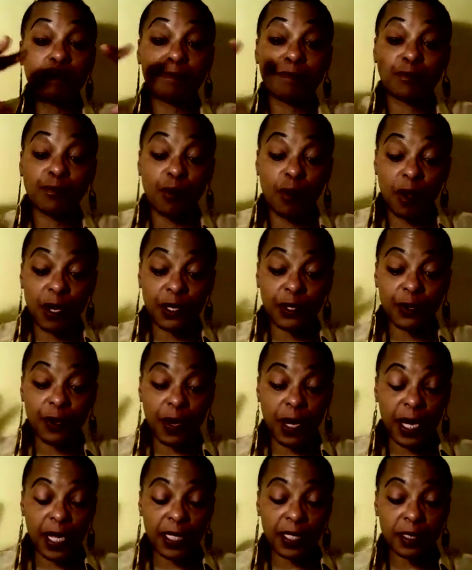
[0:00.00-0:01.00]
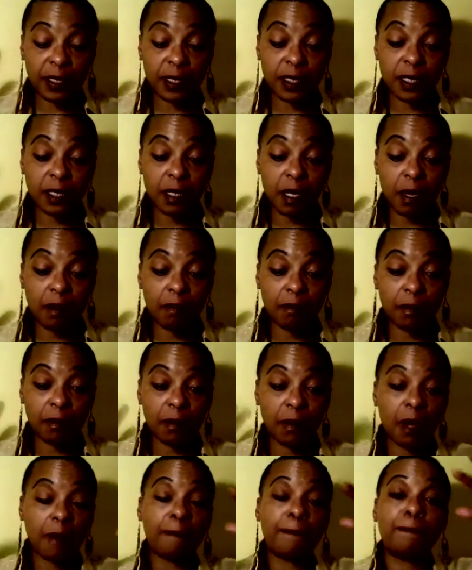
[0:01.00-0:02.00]
broader and
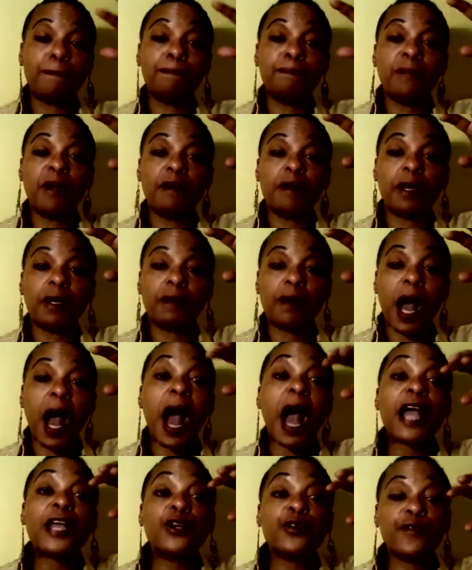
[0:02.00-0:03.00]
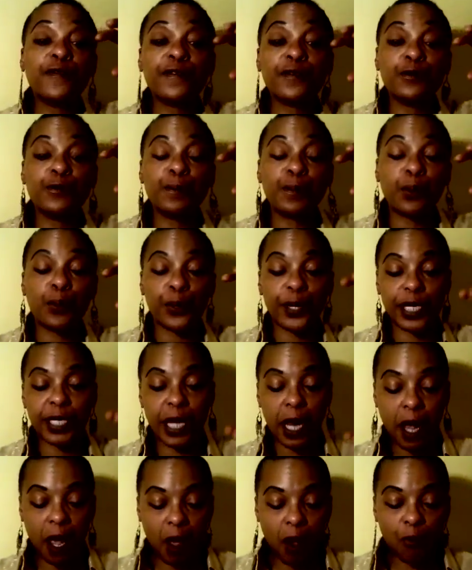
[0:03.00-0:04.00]
a higher viewpoint,
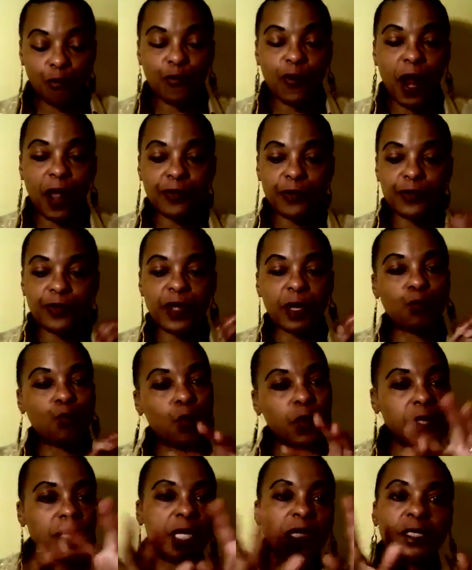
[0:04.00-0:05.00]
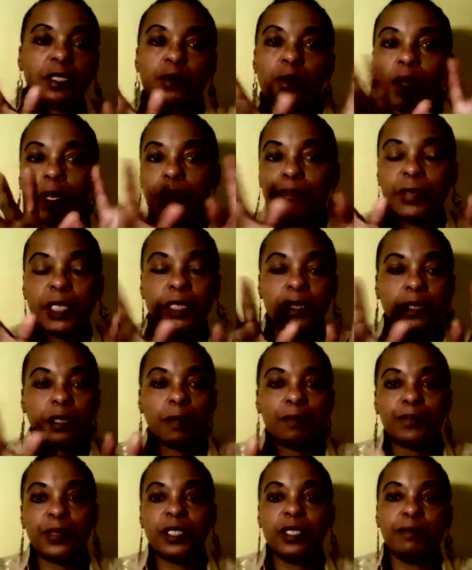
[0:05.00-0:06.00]
rather than one that's all mixed
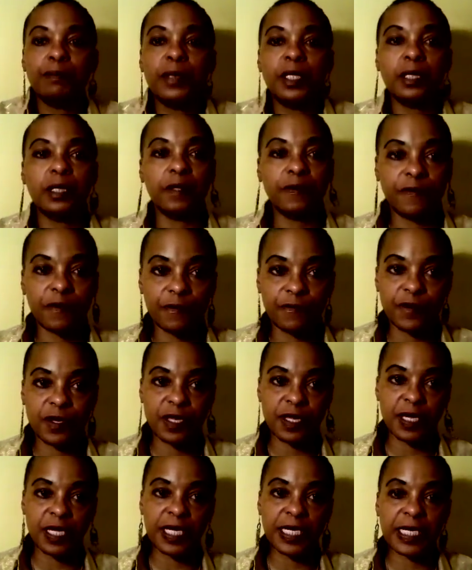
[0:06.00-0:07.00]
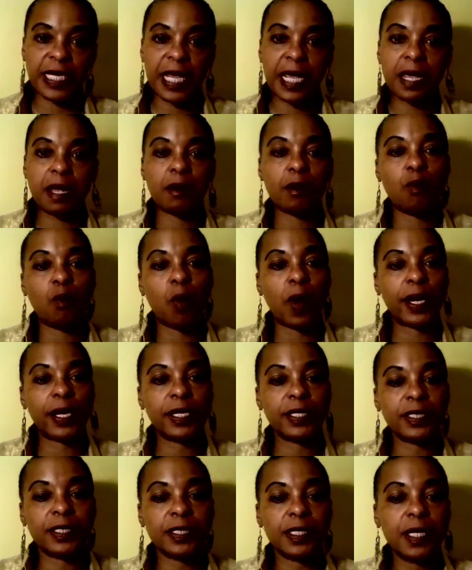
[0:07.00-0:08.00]
up in the middle of everything and can't
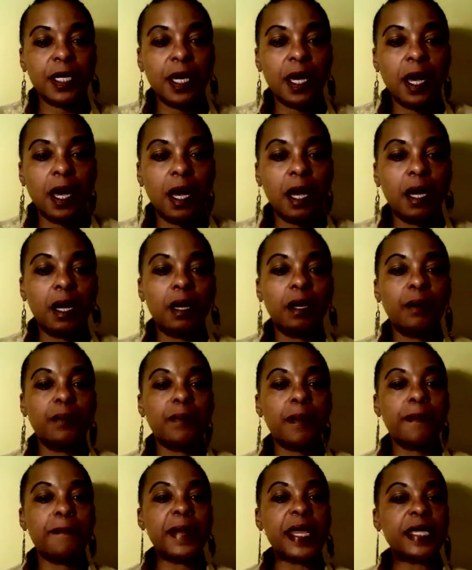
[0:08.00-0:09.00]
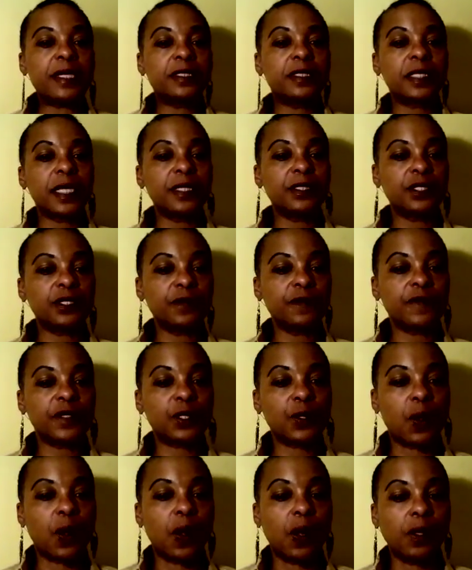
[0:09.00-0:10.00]
quite make sense of it
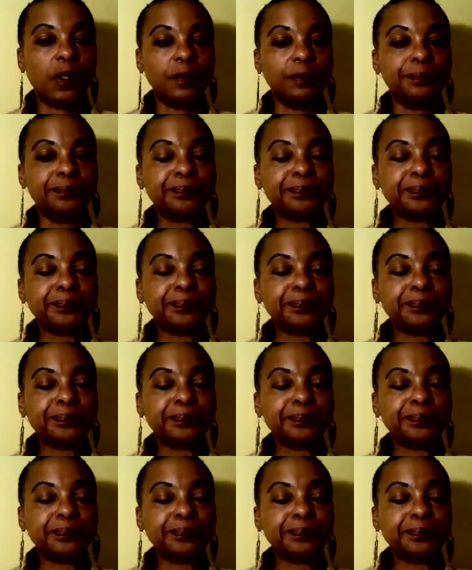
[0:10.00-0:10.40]
all.